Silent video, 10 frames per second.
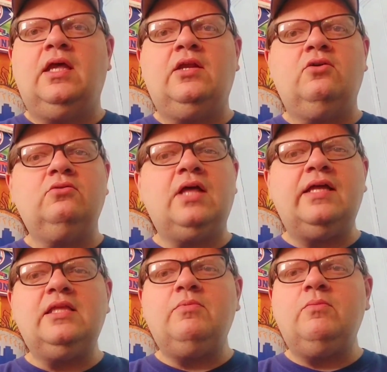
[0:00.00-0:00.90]
it'll
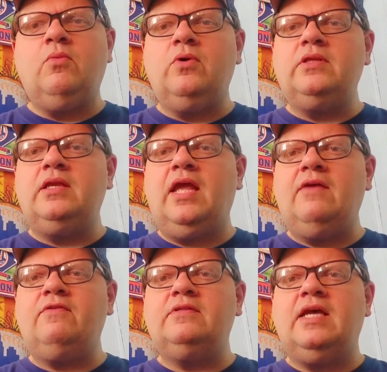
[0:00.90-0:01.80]
likely be more than
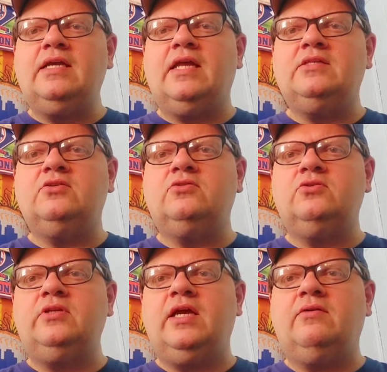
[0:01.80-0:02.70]
half a decade until
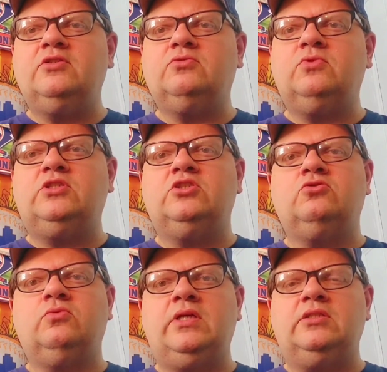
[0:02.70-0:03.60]
Gutierrez
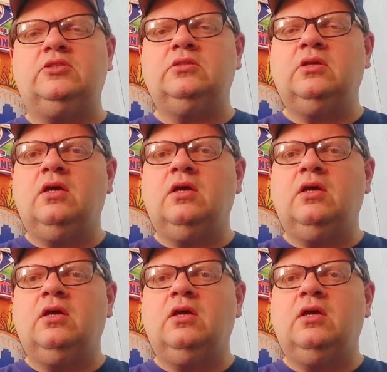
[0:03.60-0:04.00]
reaches Queens,